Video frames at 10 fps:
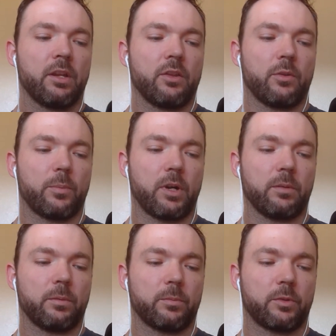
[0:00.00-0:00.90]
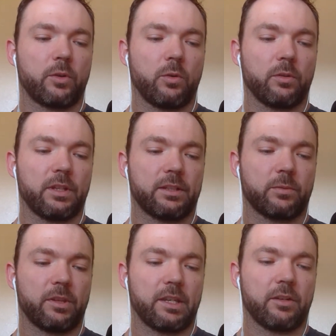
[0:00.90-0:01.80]
The problem correlates
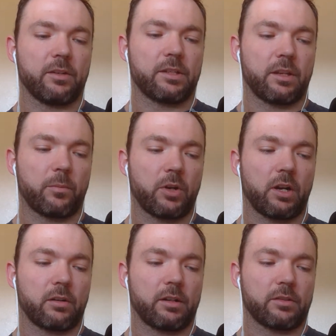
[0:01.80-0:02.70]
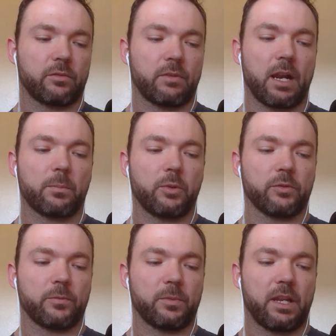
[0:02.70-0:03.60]
with increasing progress on rack pulls
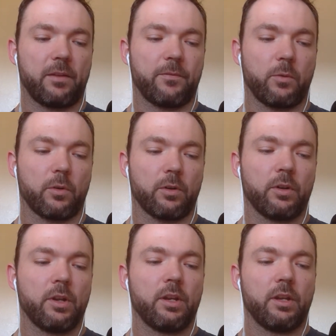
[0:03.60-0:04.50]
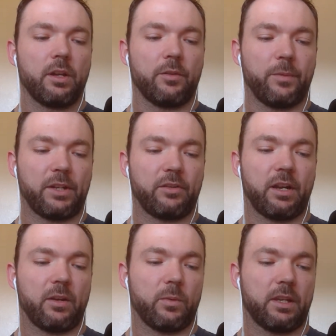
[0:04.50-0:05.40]
from day four of my
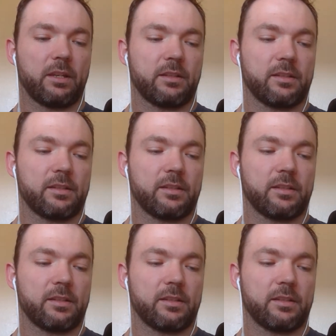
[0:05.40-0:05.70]
training week.